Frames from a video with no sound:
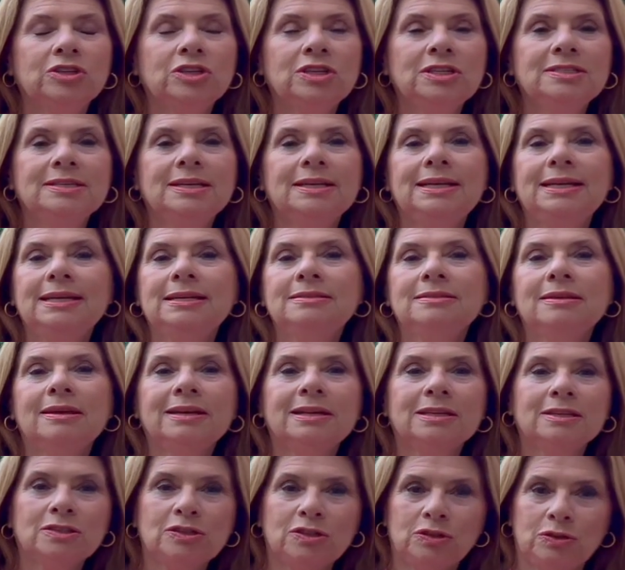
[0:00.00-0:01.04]
she said it's
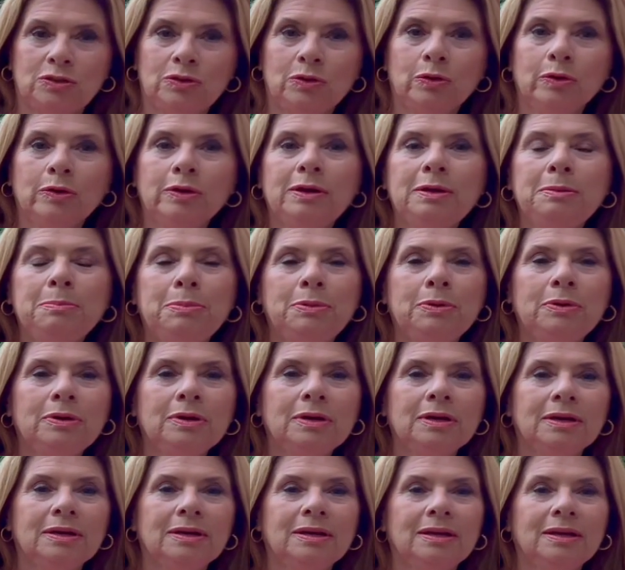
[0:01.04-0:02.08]
like a storybook
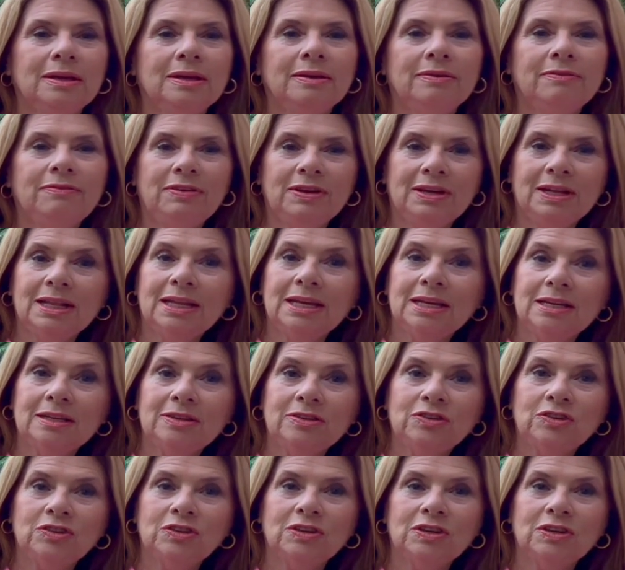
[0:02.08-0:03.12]
village.